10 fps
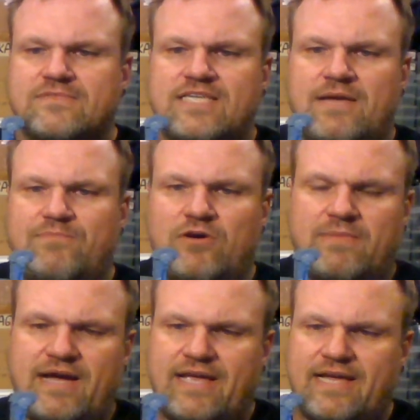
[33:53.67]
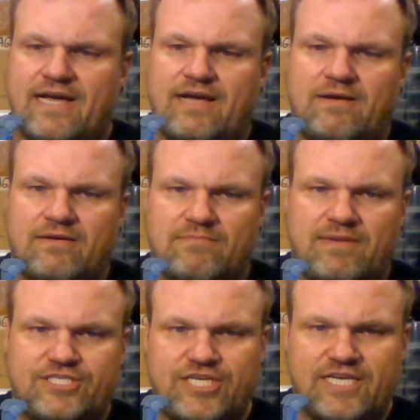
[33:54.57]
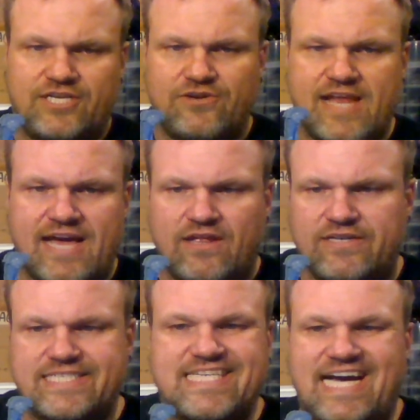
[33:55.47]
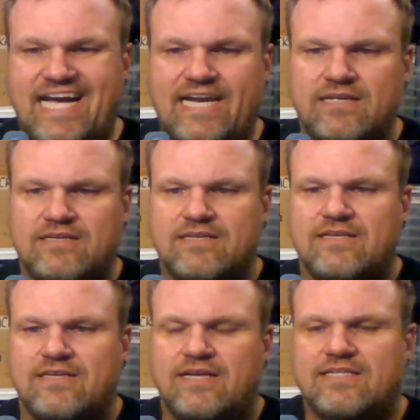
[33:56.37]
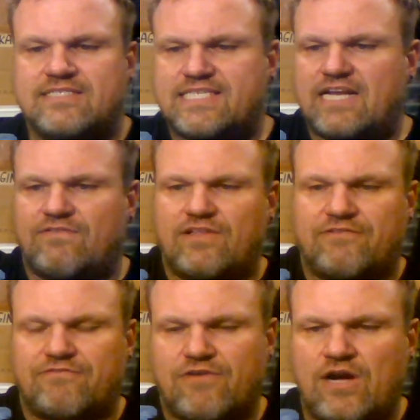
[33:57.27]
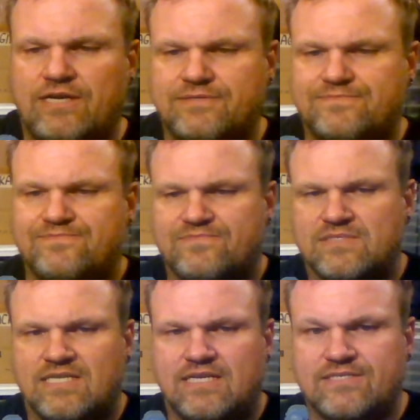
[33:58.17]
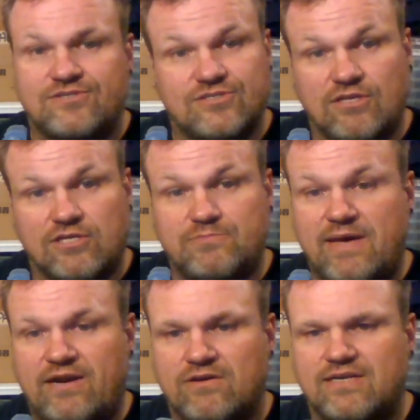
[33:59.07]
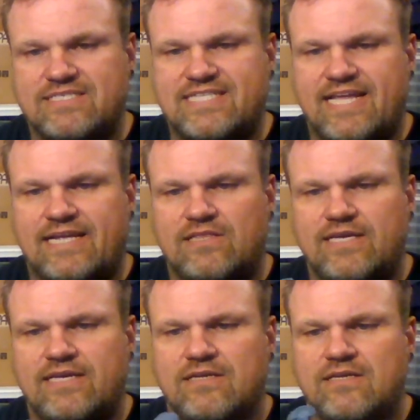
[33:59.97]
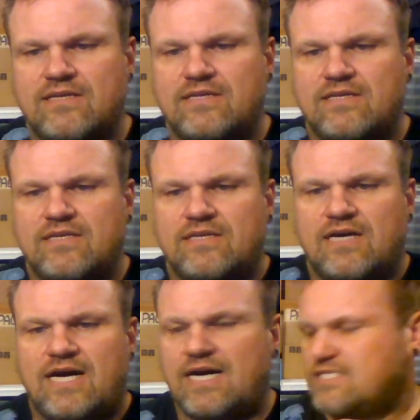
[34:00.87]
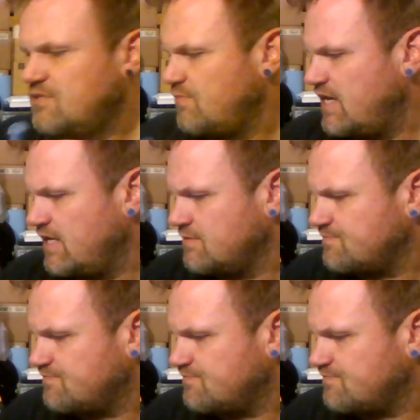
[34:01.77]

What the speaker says: and put my my Chingadoodad on the side instead of on the front, because it just looks better aesthetically to me.